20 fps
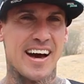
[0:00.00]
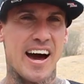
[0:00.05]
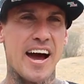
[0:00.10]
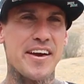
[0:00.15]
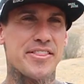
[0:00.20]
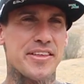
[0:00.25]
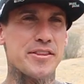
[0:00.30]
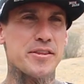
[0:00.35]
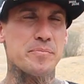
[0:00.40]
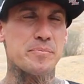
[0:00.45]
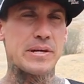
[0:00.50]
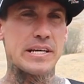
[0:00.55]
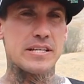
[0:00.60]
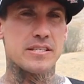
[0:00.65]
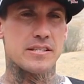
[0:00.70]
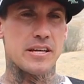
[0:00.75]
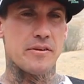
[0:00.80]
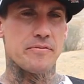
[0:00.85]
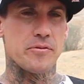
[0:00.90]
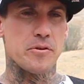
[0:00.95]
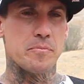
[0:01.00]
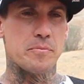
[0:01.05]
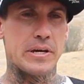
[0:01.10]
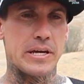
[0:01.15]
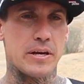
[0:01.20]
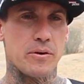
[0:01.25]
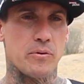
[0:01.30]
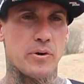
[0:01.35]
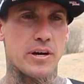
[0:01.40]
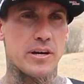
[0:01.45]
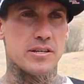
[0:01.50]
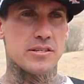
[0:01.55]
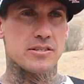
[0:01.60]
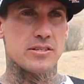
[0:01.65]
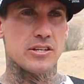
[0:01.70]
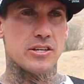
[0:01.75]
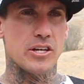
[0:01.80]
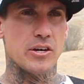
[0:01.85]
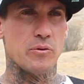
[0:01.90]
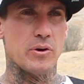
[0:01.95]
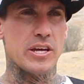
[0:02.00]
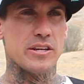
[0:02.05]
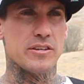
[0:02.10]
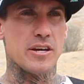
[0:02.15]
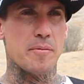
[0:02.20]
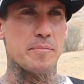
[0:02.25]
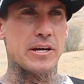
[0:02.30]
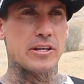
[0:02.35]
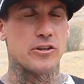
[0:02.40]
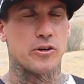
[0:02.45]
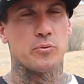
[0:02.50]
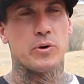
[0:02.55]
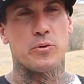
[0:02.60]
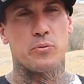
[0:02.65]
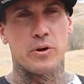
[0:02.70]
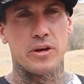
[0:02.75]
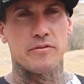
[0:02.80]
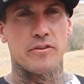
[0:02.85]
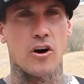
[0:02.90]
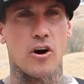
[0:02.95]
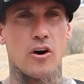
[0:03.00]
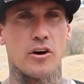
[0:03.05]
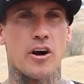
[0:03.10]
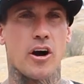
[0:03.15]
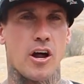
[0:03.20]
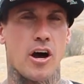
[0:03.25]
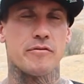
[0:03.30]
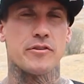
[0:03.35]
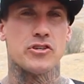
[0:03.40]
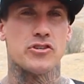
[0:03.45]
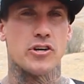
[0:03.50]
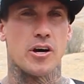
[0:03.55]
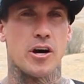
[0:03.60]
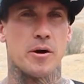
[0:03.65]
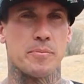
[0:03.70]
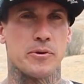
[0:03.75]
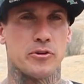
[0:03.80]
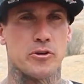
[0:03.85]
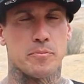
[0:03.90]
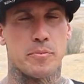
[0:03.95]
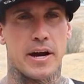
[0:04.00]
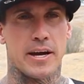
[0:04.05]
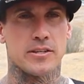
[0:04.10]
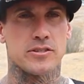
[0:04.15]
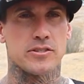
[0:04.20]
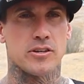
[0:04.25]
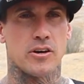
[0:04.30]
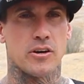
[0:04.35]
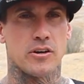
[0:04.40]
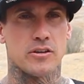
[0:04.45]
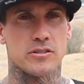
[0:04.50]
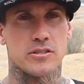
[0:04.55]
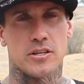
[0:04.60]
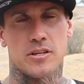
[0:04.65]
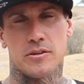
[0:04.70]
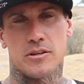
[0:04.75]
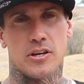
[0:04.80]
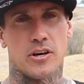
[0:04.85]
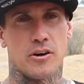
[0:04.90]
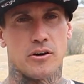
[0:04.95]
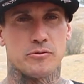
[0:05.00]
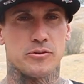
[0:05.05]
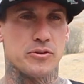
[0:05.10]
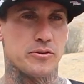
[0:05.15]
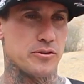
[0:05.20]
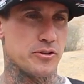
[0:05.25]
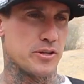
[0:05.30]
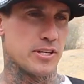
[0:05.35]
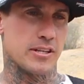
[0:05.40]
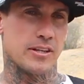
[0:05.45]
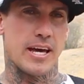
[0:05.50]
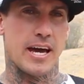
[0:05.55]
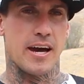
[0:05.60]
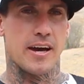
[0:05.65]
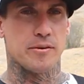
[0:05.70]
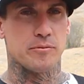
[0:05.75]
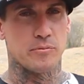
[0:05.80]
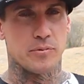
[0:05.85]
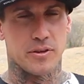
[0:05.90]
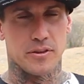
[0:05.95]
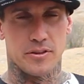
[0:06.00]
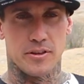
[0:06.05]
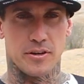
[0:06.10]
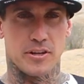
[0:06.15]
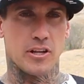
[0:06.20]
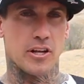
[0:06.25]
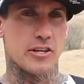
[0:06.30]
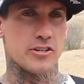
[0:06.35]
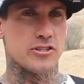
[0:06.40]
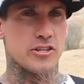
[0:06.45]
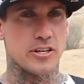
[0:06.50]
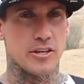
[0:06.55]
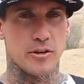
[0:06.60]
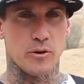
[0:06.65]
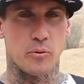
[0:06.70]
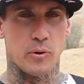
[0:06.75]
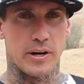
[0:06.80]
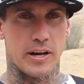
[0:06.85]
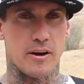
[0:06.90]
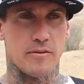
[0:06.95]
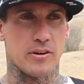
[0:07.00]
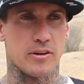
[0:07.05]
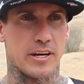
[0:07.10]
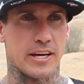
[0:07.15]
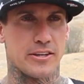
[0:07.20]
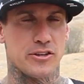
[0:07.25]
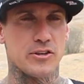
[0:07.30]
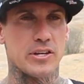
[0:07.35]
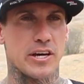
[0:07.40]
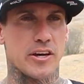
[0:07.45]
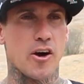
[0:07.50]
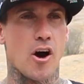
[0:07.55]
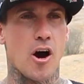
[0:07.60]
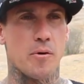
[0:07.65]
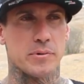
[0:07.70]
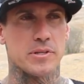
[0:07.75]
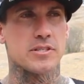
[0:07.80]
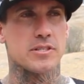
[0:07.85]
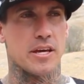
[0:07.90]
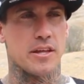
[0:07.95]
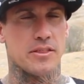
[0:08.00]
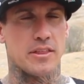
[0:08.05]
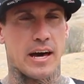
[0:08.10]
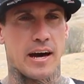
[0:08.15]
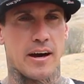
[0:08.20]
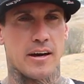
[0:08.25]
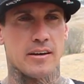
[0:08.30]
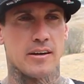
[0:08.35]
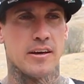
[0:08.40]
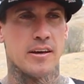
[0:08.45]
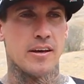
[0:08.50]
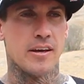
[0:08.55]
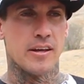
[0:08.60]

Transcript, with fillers: I think the biggest thing for me was, I mean, look, we, have all gone off a jump and your bike stalls and, you know, you, you, can land with a clutch in or whatever. Like, you can compensate that.